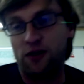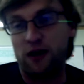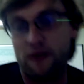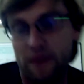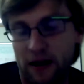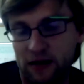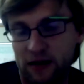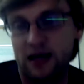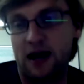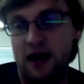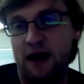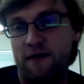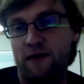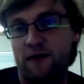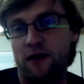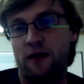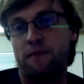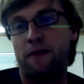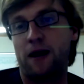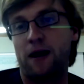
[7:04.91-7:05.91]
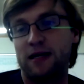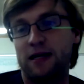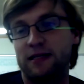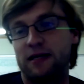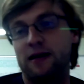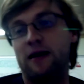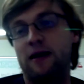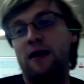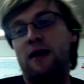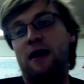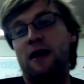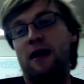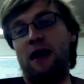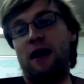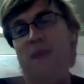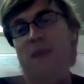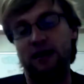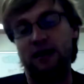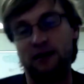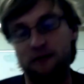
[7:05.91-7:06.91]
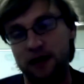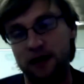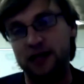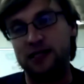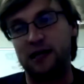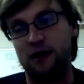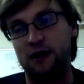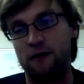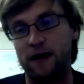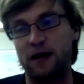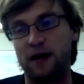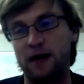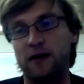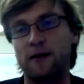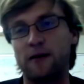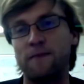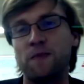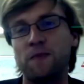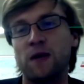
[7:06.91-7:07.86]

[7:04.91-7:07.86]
amount they have on deposit at the money center bank.